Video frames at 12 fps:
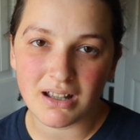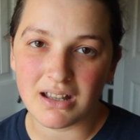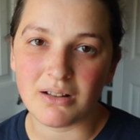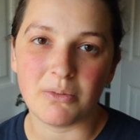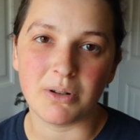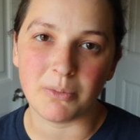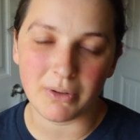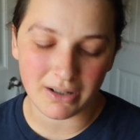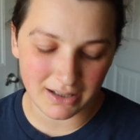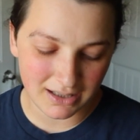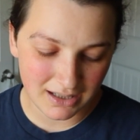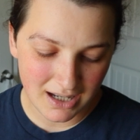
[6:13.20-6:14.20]
I don't want to work
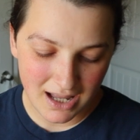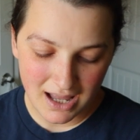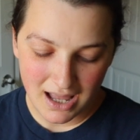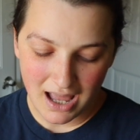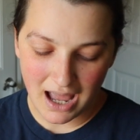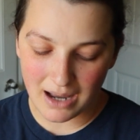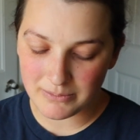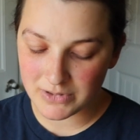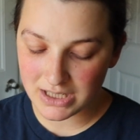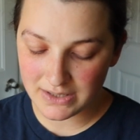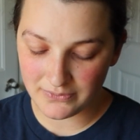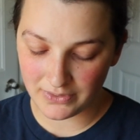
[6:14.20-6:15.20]
on it. I'm
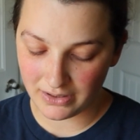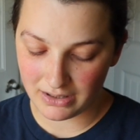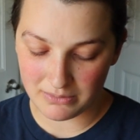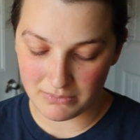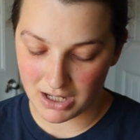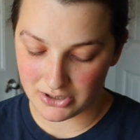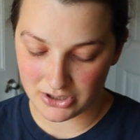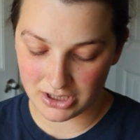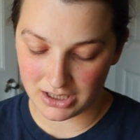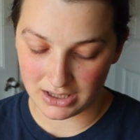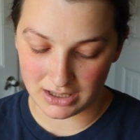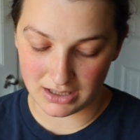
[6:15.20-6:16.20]
just very much
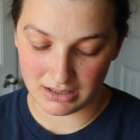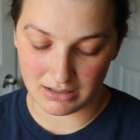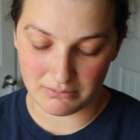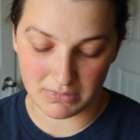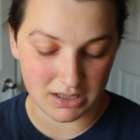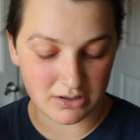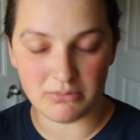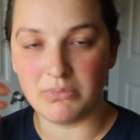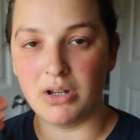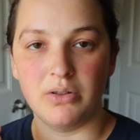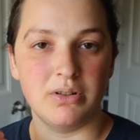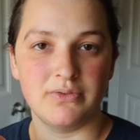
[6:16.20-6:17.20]
in the mental
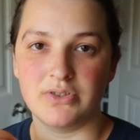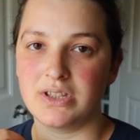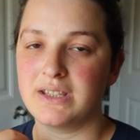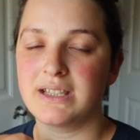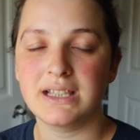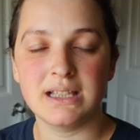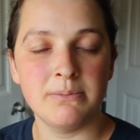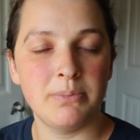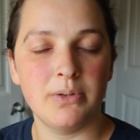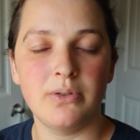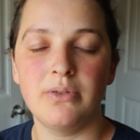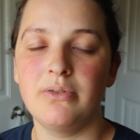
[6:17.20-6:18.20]
mode of just
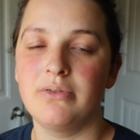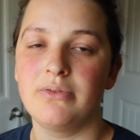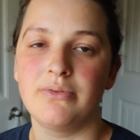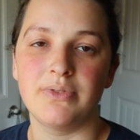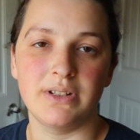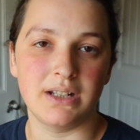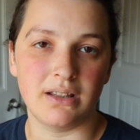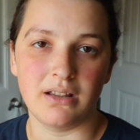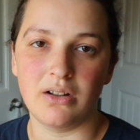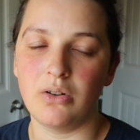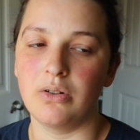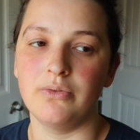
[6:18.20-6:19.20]
simple
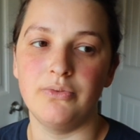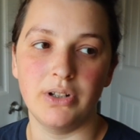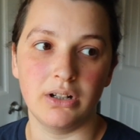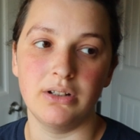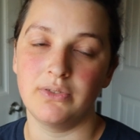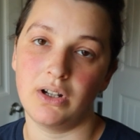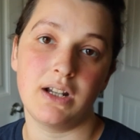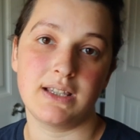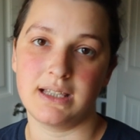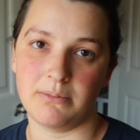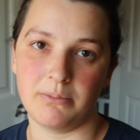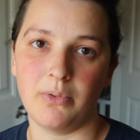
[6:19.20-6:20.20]
vanilla or very, very
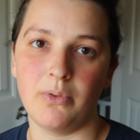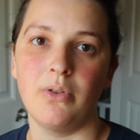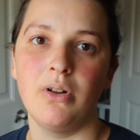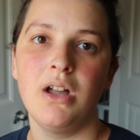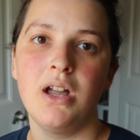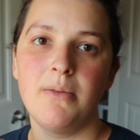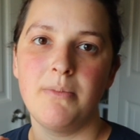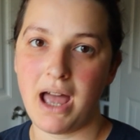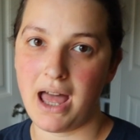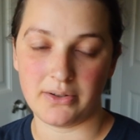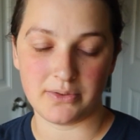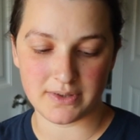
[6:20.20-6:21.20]
simple
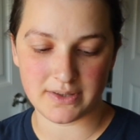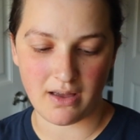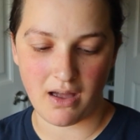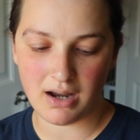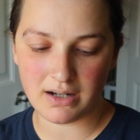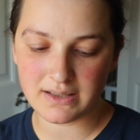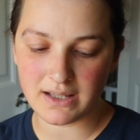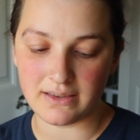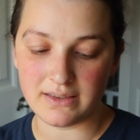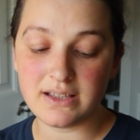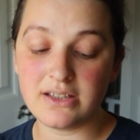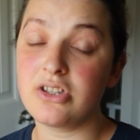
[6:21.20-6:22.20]
pattern socks.
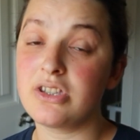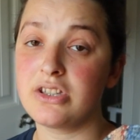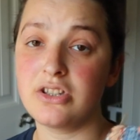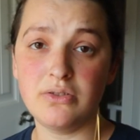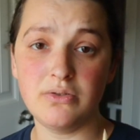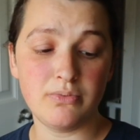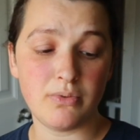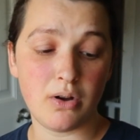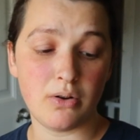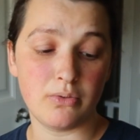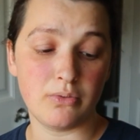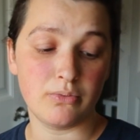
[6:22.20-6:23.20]
And this is just a
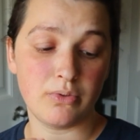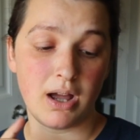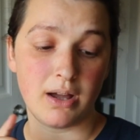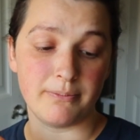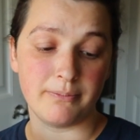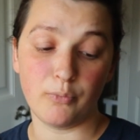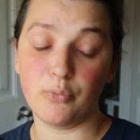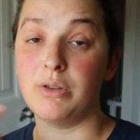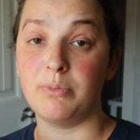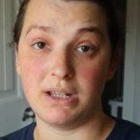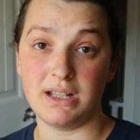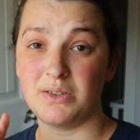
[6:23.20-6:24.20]
2-row
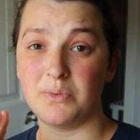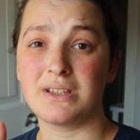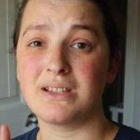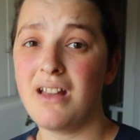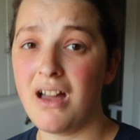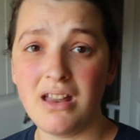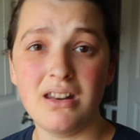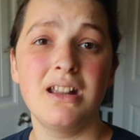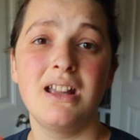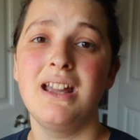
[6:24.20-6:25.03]
repeat, so it's not